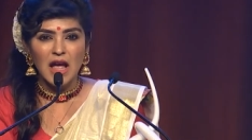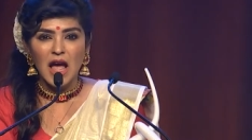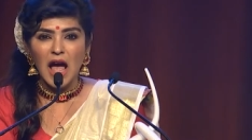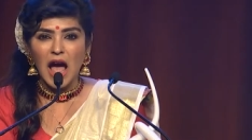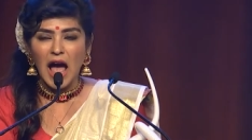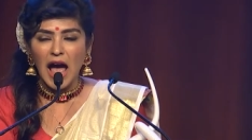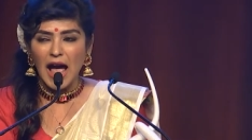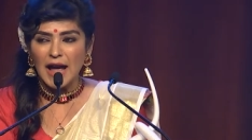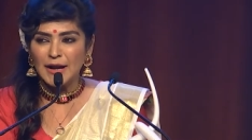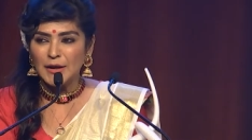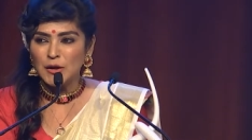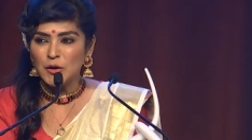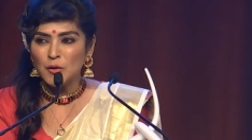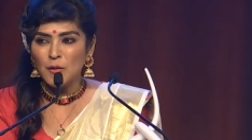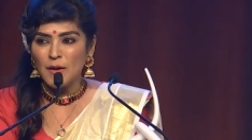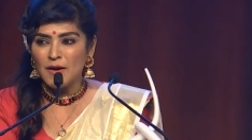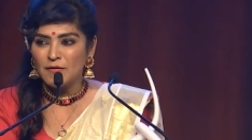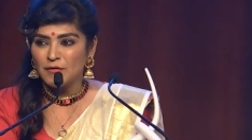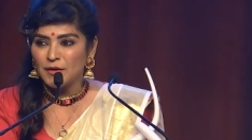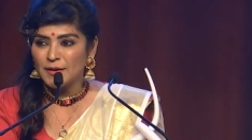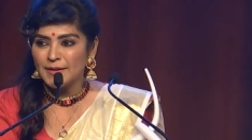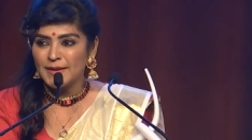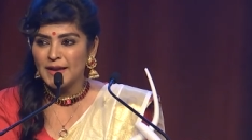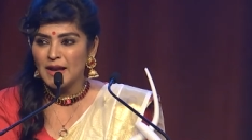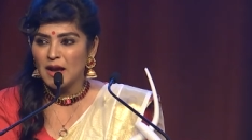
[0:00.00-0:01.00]
I know
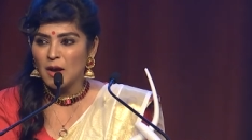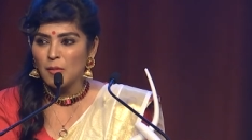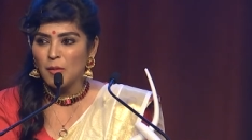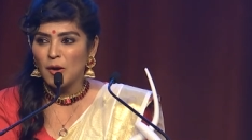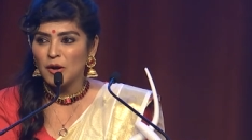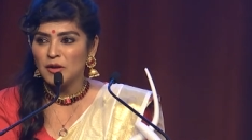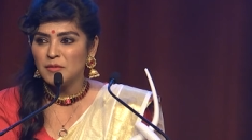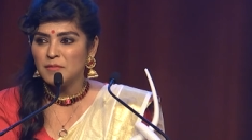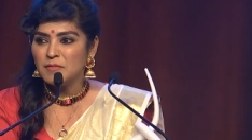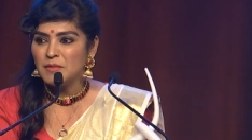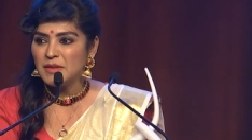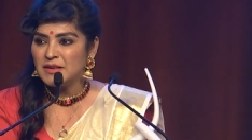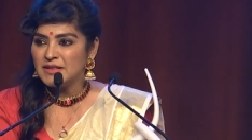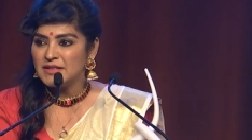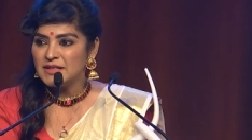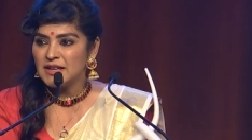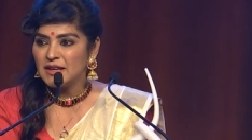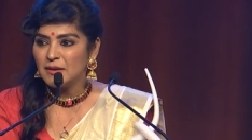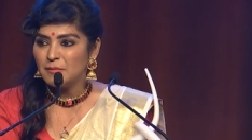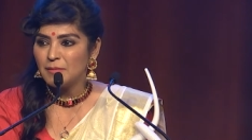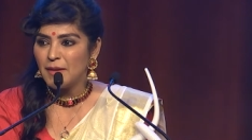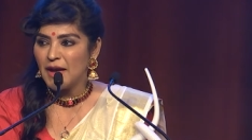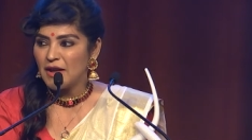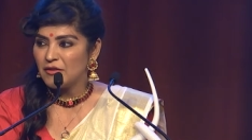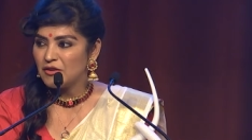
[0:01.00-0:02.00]
everything about missing
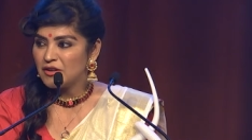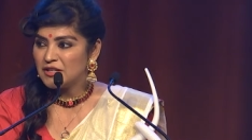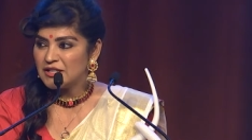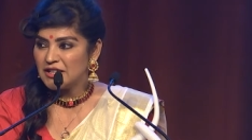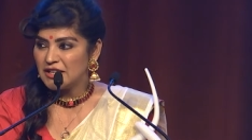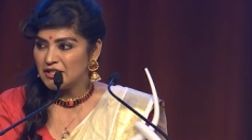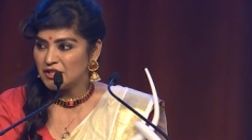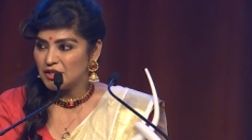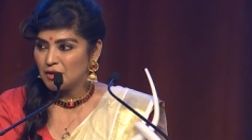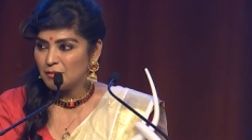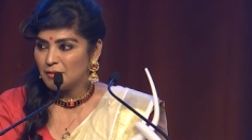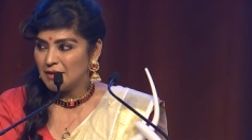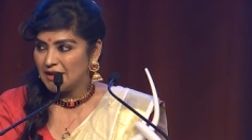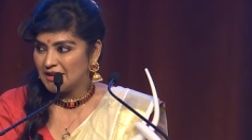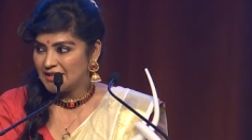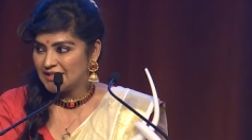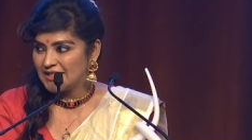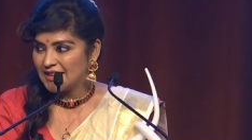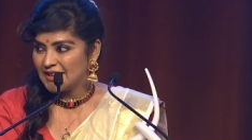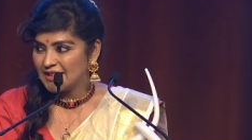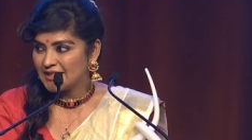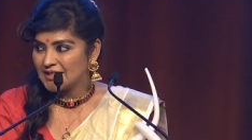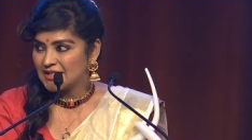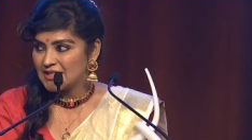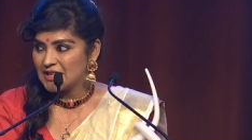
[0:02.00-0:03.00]
parent teacher
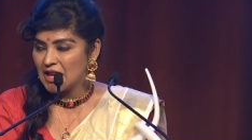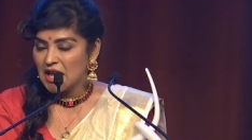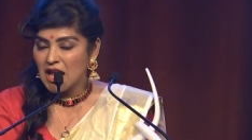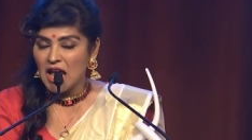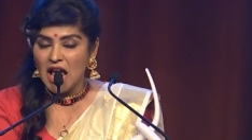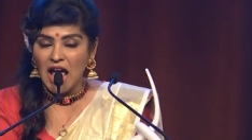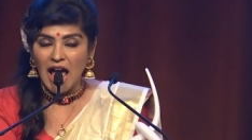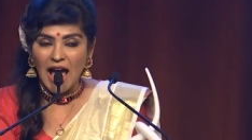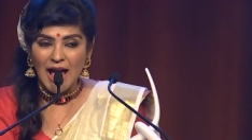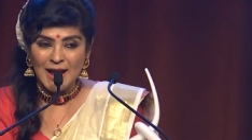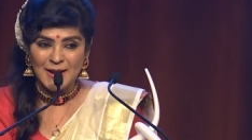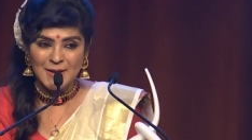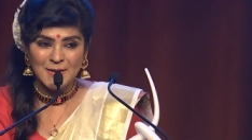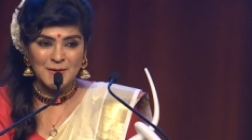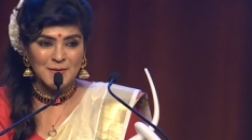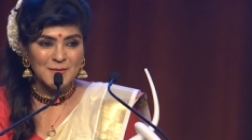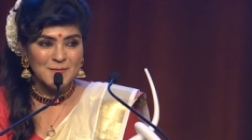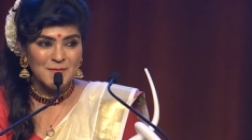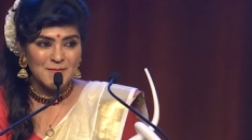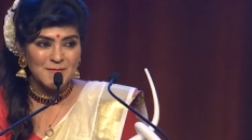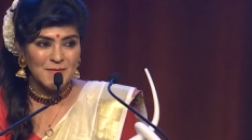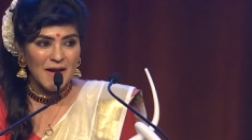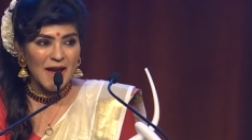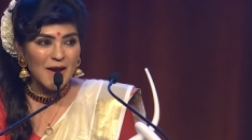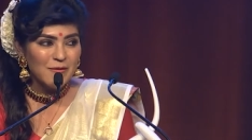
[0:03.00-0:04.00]
meetings. I know
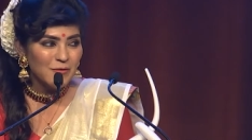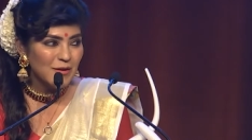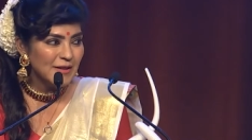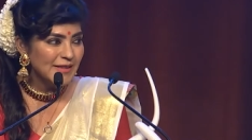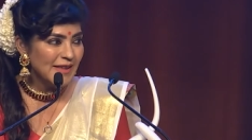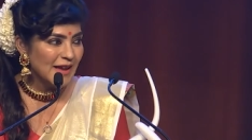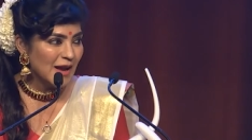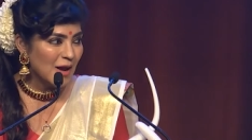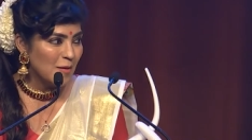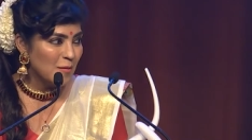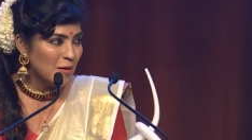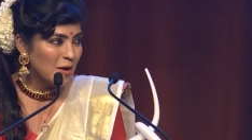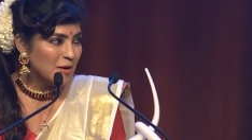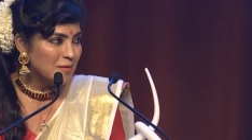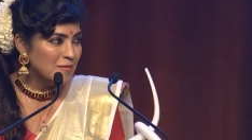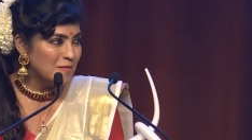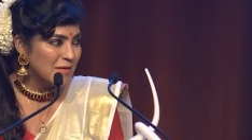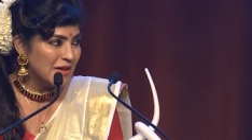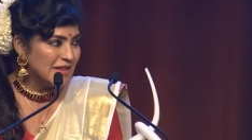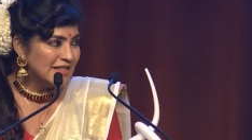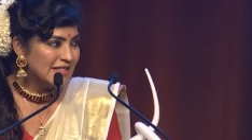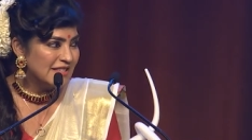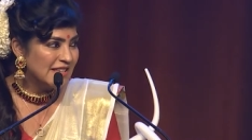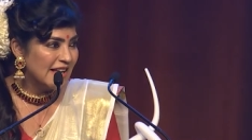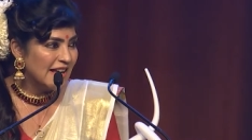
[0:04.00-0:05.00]
everything about
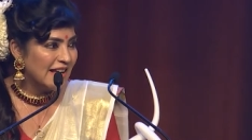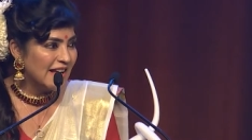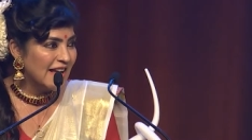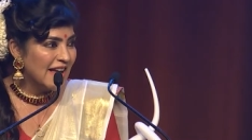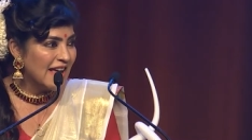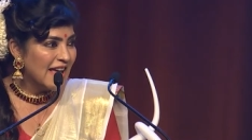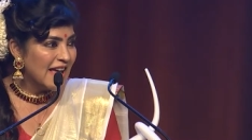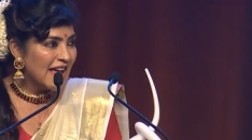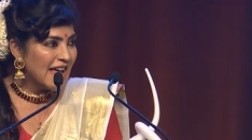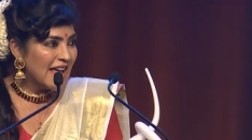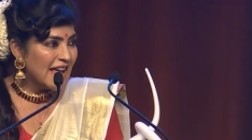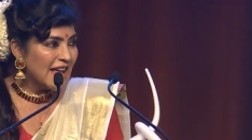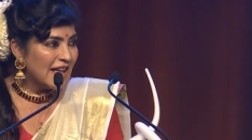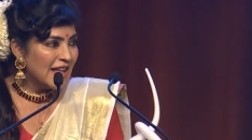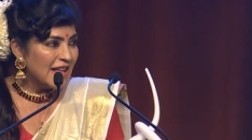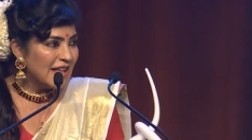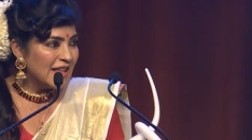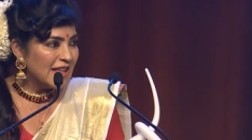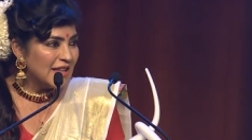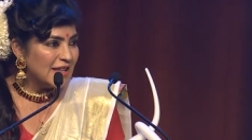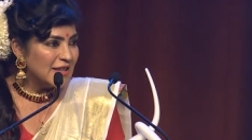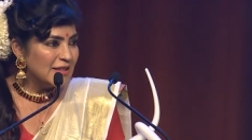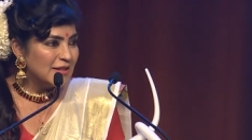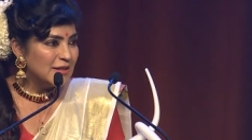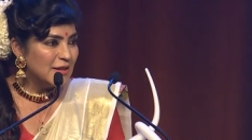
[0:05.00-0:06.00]
missing
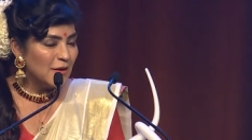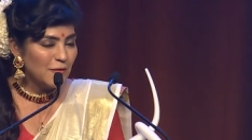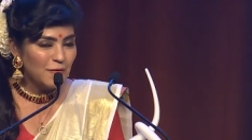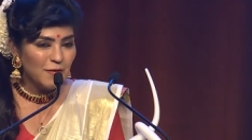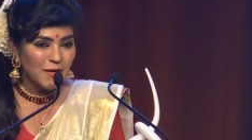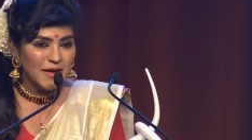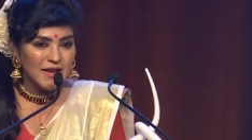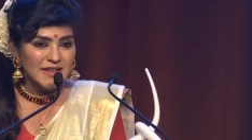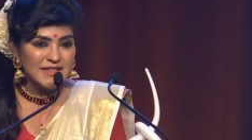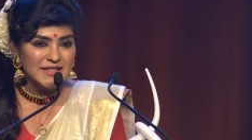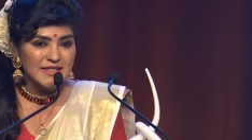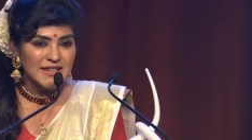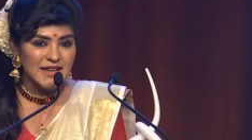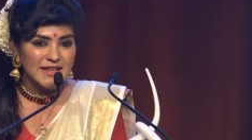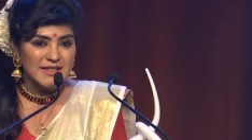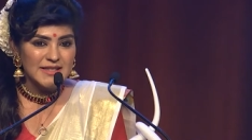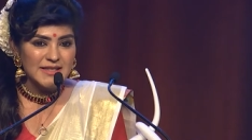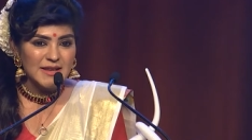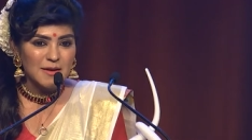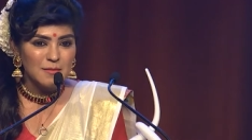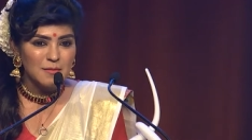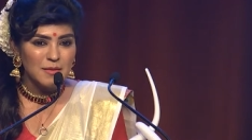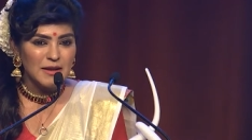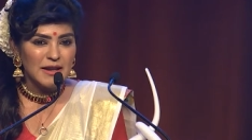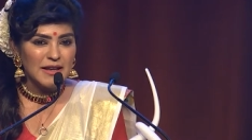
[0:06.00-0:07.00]
the first
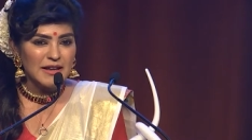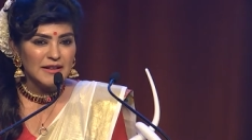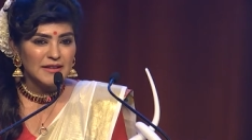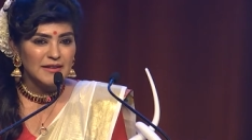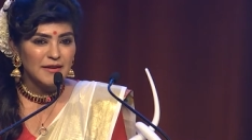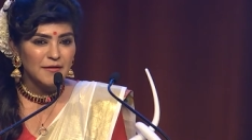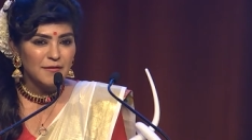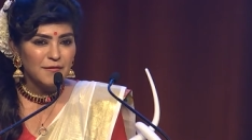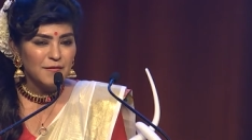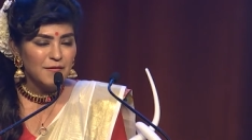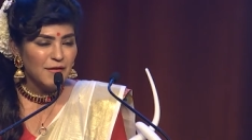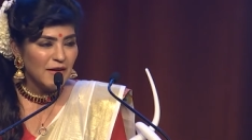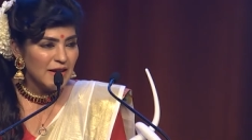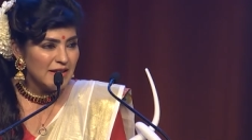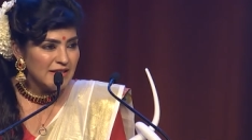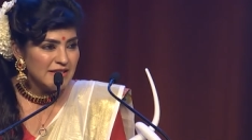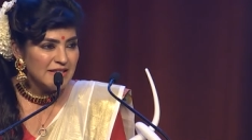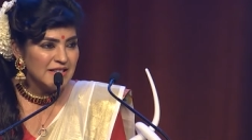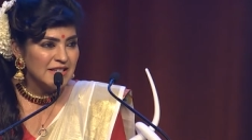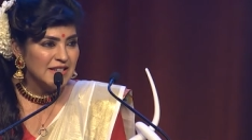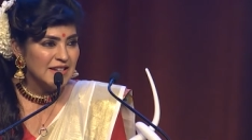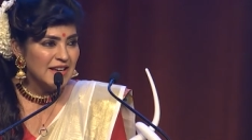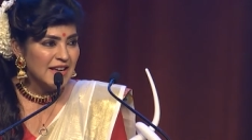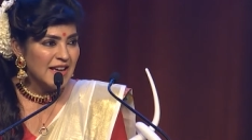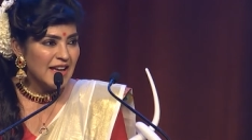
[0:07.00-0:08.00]
assembly, the
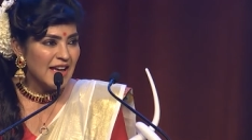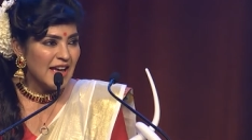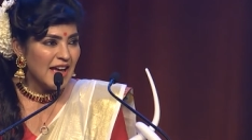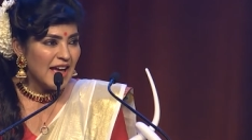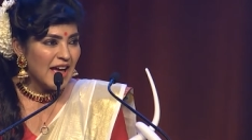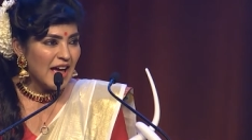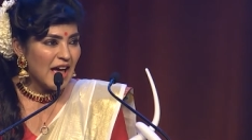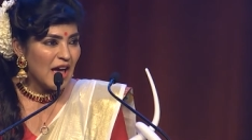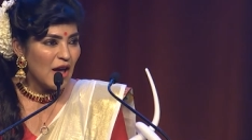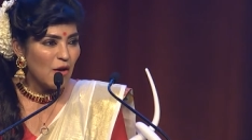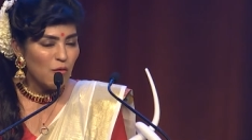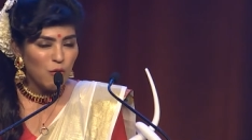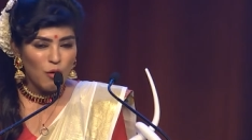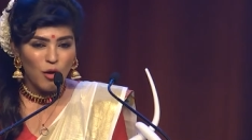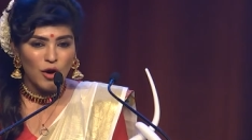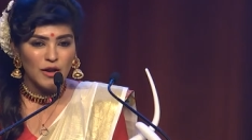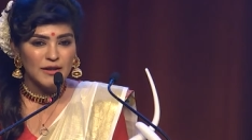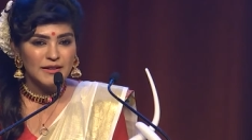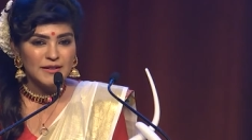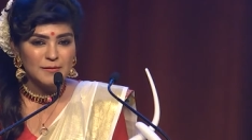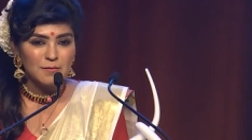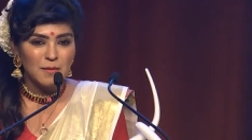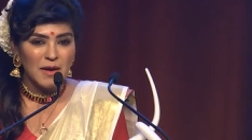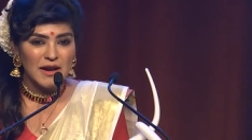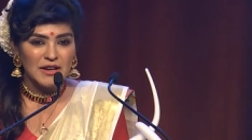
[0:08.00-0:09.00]
first
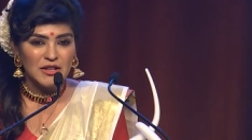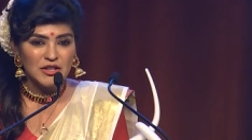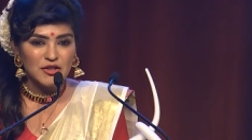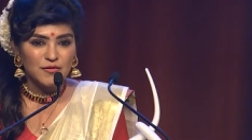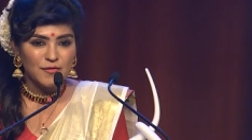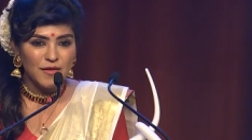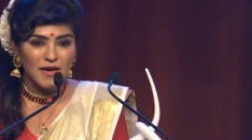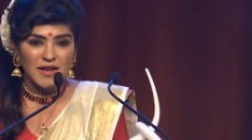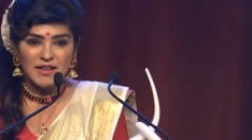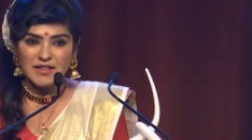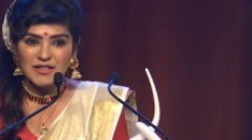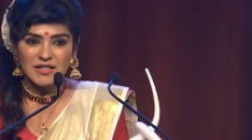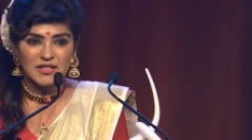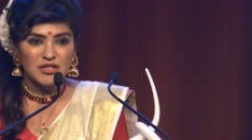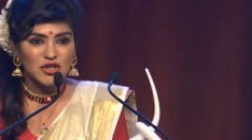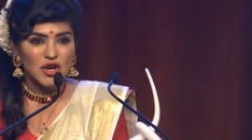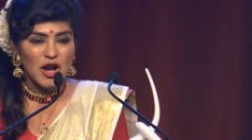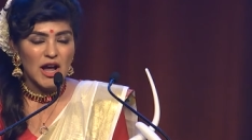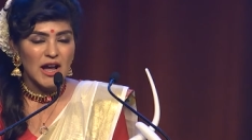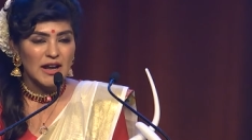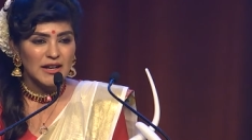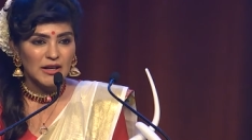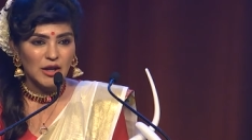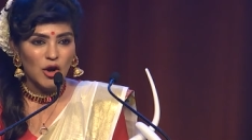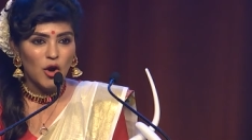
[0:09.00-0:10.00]
award my first
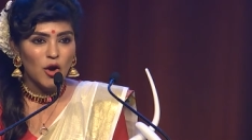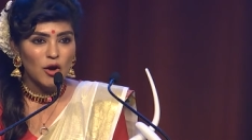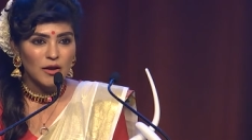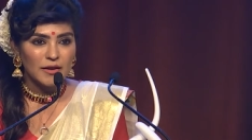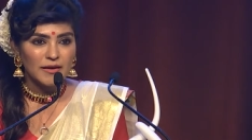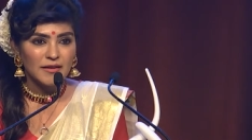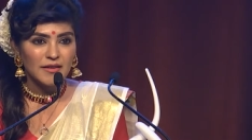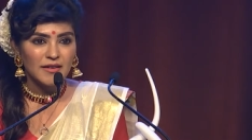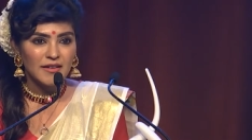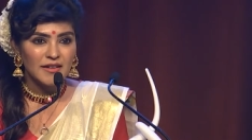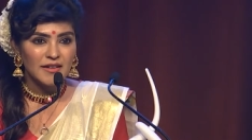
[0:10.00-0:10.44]
child got.